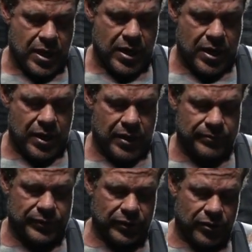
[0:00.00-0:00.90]

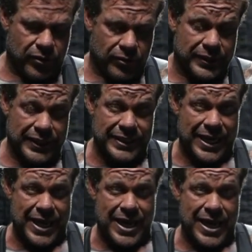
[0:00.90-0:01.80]
Um, so
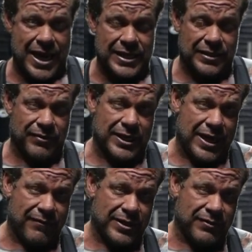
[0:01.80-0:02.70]
today, as of the
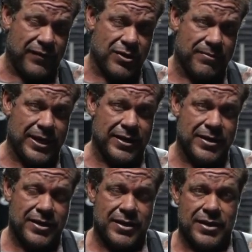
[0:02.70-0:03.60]
day of this filming,
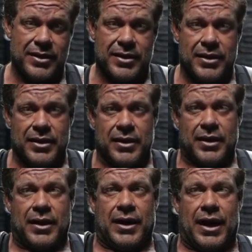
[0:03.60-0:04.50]

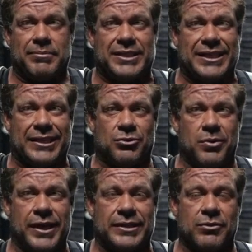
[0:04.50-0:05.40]
I'm six
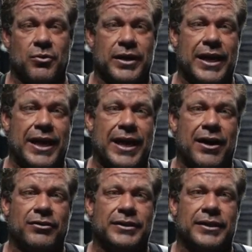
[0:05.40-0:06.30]
weeks and one day
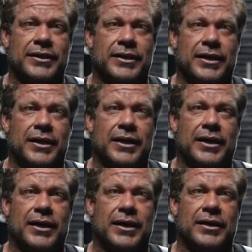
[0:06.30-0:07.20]
out.
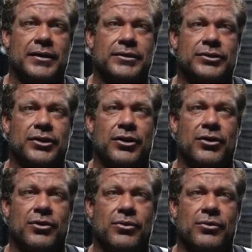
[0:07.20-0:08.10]
Uh,
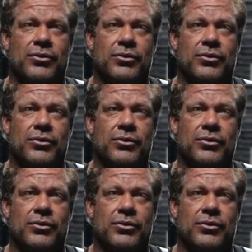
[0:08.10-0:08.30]
so